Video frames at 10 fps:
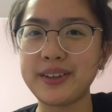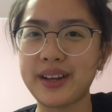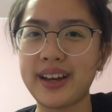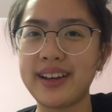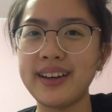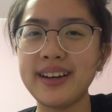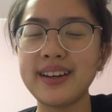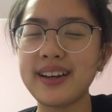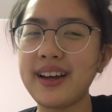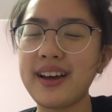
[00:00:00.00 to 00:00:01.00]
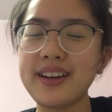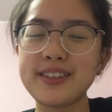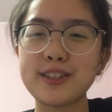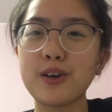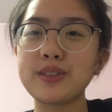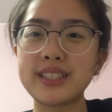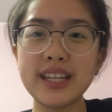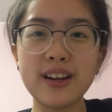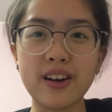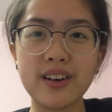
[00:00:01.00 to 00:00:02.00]
okay? So
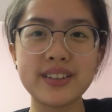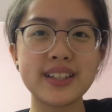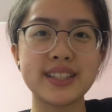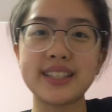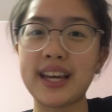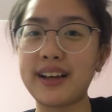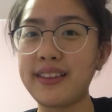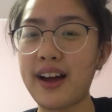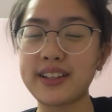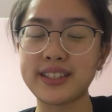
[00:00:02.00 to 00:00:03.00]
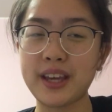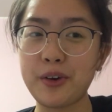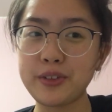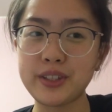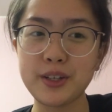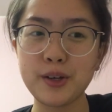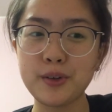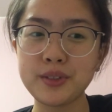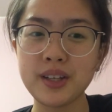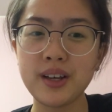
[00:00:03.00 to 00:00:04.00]
seer doesn't take a lot of skill to
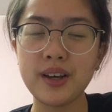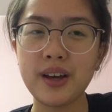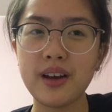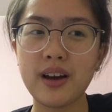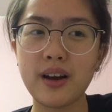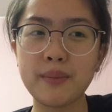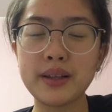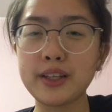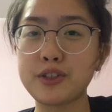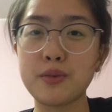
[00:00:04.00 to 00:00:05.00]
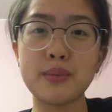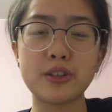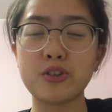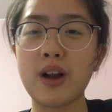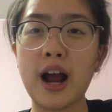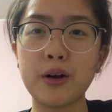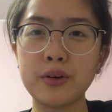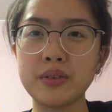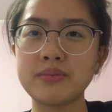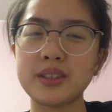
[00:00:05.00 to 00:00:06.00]
use unless you miss your
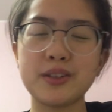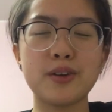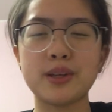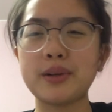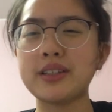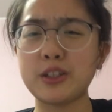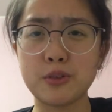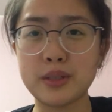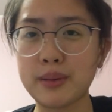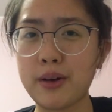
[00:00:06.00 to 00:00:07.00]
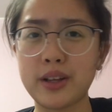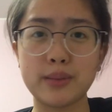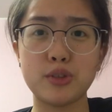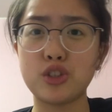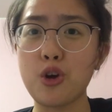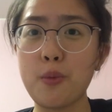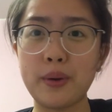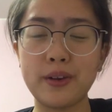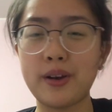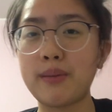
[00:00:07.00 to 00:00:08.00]
owl. Sometimes I do miss my owl because I'm
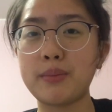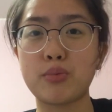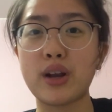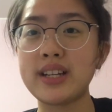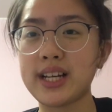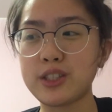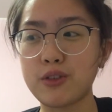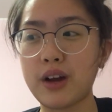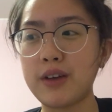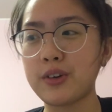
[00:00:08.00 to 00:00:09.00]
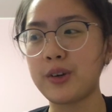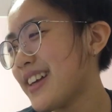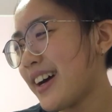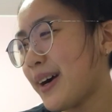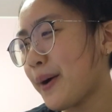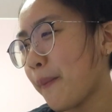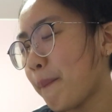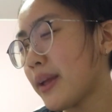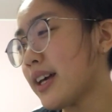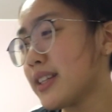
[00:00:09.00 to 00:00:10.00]
stupid, I'm a brain dead survivor.
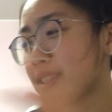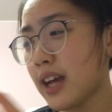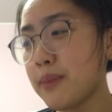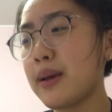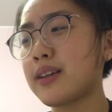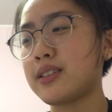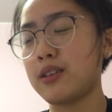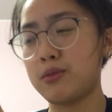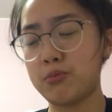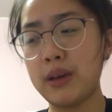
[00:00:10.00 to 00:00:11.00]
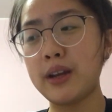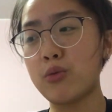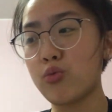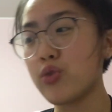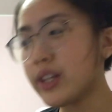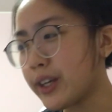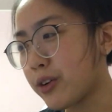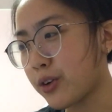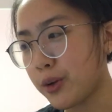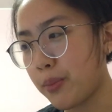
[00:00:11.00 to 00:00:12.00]
But yeah, this guy made a really
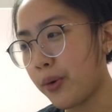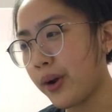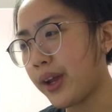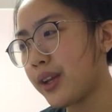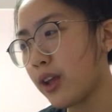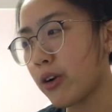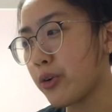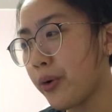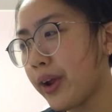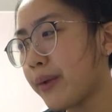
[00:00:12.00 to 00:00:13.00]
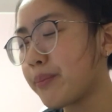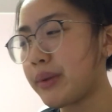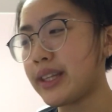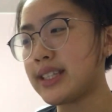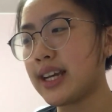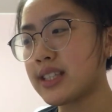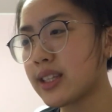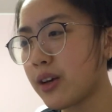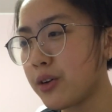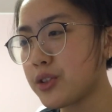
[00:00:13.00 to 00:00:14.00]
good point. They're annoying, but they take
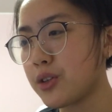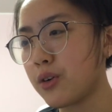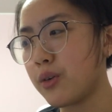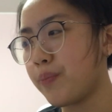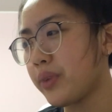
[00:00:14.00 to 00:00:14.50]
skill, so